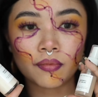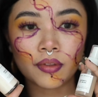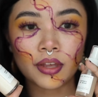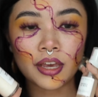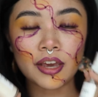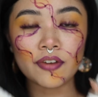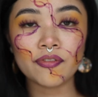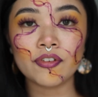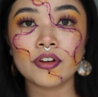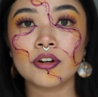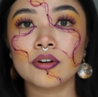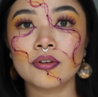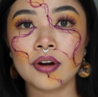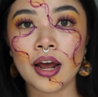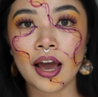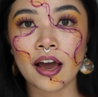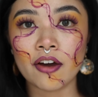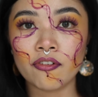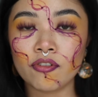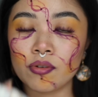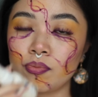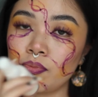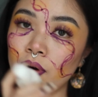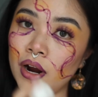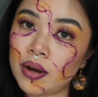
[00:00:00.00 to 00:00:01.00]
if you don't
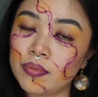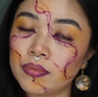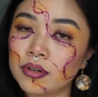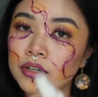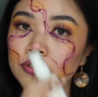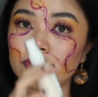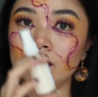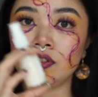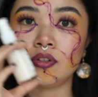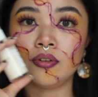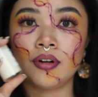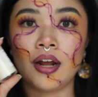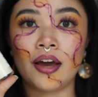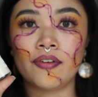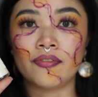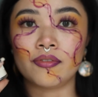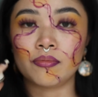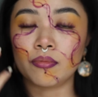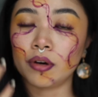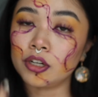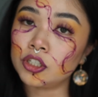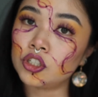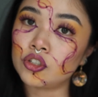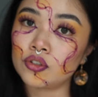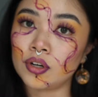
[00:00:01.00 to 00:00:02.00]
have a primer, if you don't have a
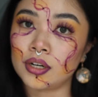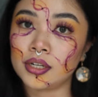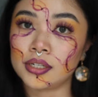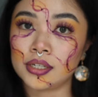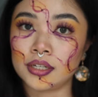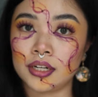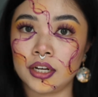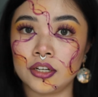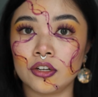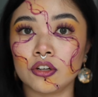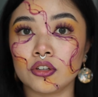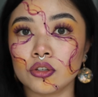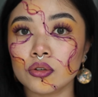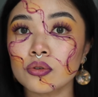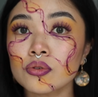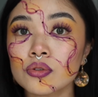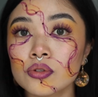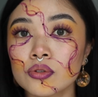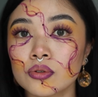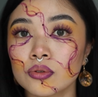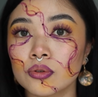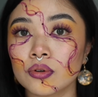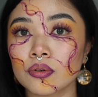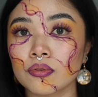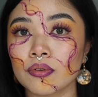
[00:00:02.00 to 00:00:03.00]
moisturizer that you're
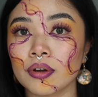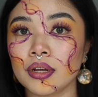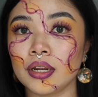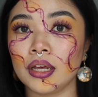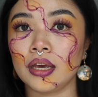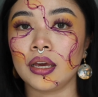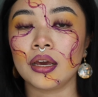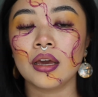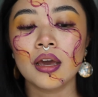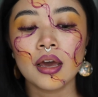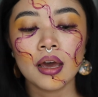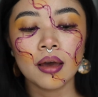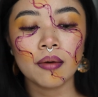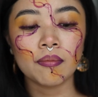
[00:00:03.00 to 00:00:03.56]
used to already,